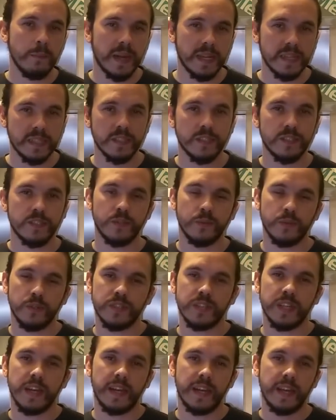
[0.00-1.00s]
matters to
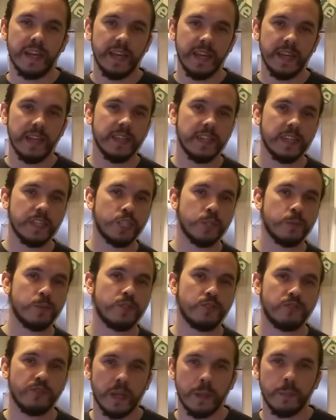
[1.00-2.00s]
us, and hitting that
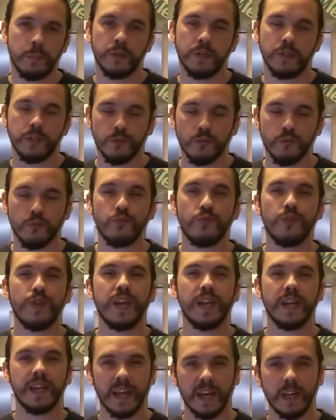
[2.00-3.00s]
subscribe button
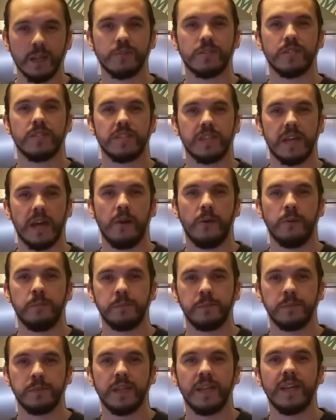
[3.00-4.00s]
really helps us out.
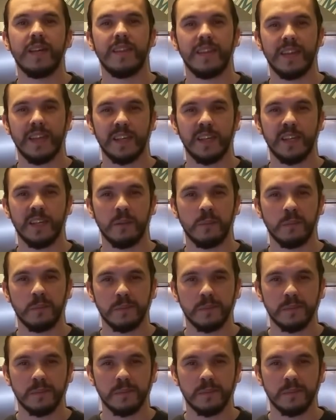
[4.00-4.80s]
Thank you.